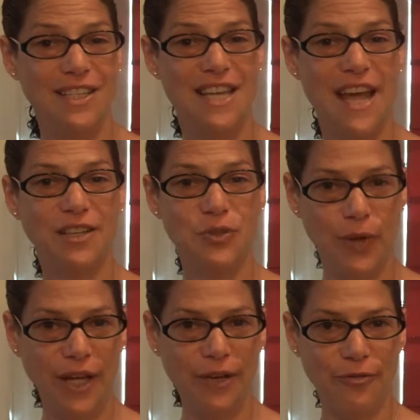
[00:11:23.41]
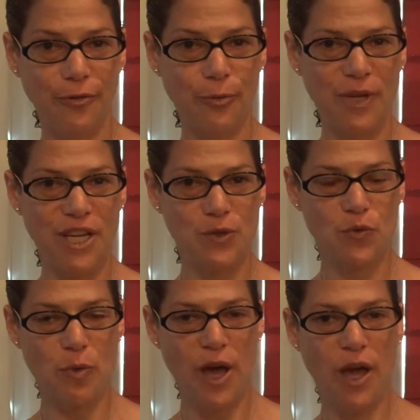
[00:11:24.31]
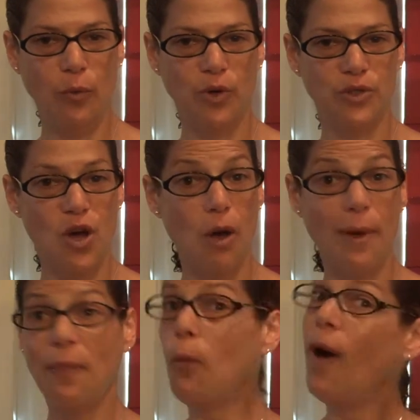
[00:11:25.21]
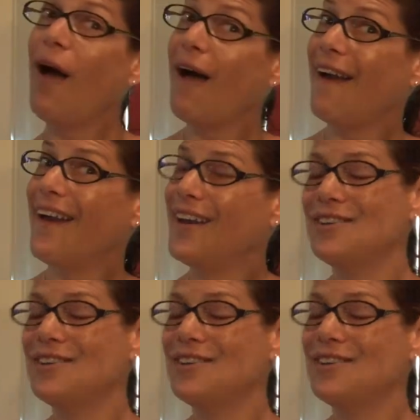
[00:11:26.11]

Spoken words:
Next week, for Mondays with Maya, we will talk about the why.